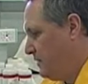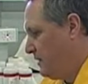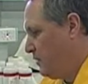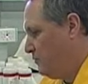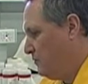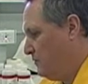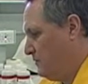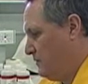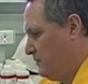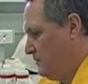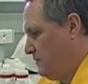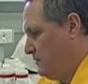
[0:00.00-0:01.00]
a,
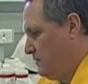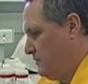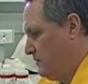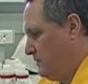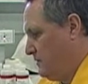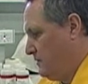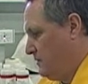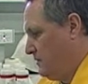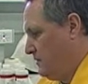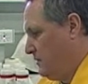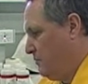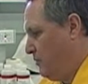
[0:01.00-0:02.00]

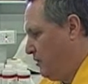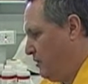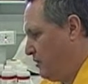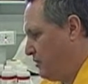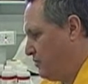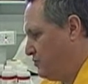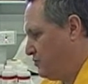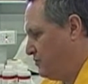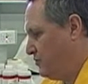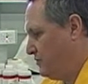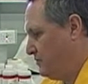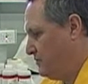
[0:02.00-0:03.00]
a power
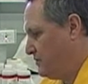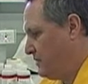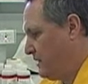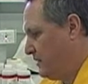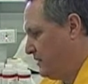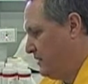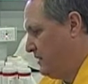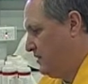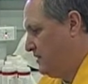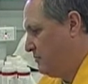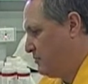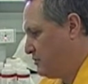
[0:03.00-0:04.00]
control, just like the
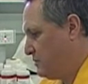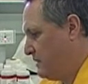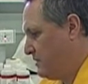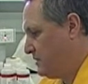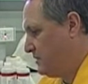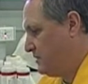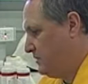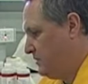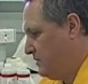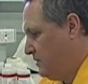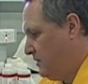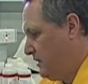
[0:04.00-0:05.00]
dimmer switch
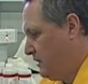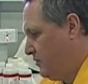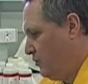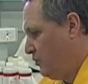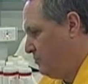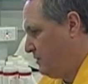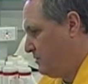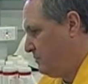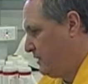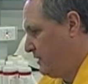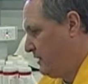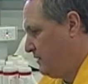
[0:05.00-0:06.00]
at home that you
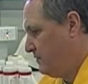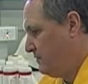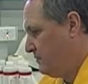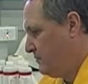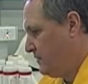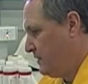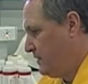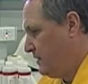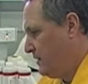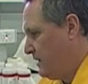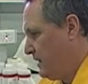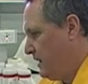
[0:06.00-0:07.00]
might have.
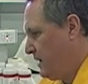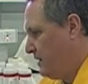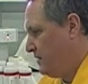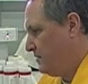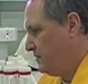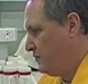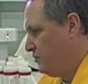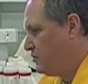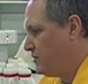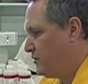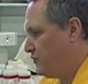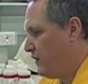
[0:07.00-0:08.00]
And
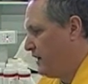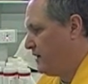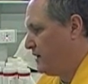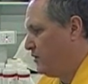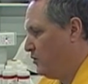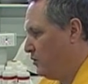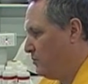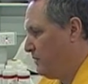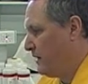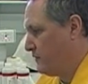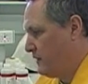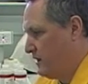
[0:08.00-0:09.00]
usually you'd find at lower
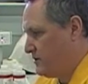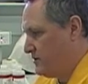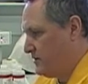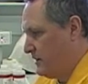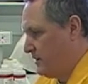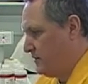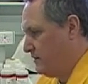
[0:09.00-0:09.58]
magnifications like